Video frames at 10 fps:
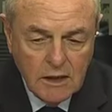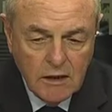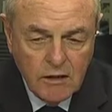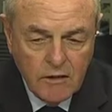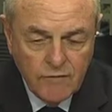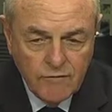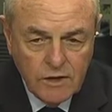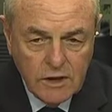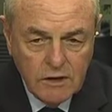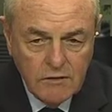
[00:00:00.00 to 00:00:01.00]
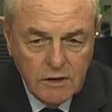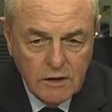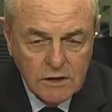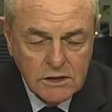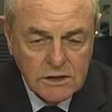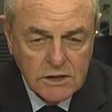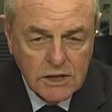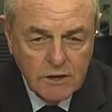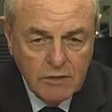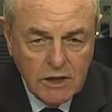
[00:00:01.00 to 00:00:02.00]
of the
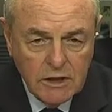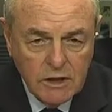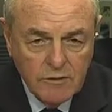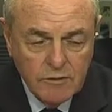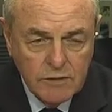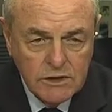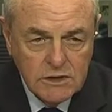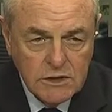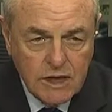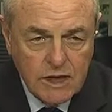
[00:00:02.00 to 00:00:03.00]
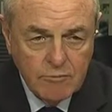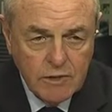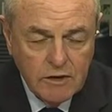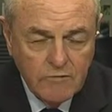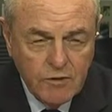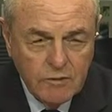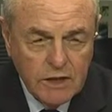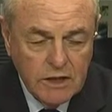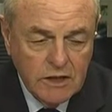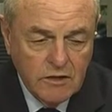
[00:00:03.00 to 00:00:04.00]
sustainability of the business of the company from an
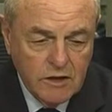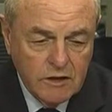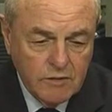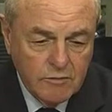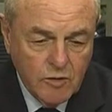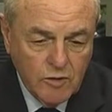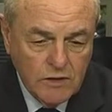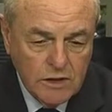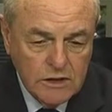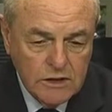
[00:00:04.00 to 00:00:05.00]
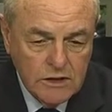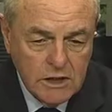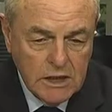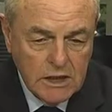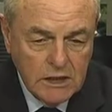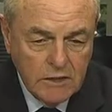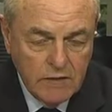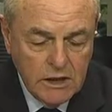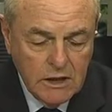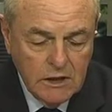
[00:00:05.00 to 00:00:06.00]
integrated report than just lead,
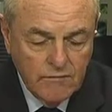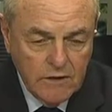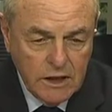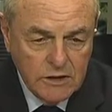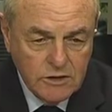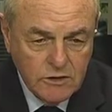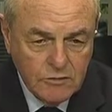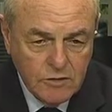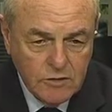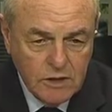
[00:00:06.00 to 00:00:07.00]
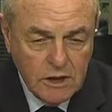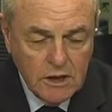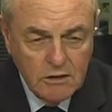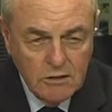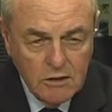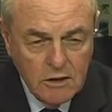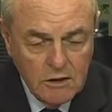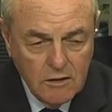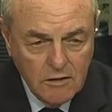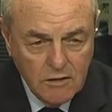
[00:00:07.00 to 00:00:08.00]
reading a financial report alone
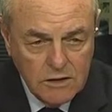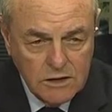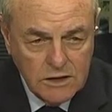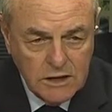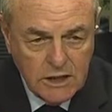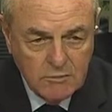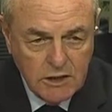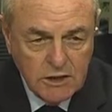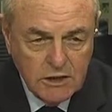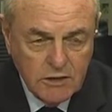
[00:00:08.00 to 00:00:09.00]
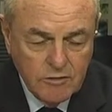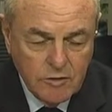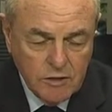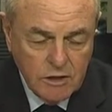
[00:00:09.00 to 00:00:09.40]
or a mm. sustainability report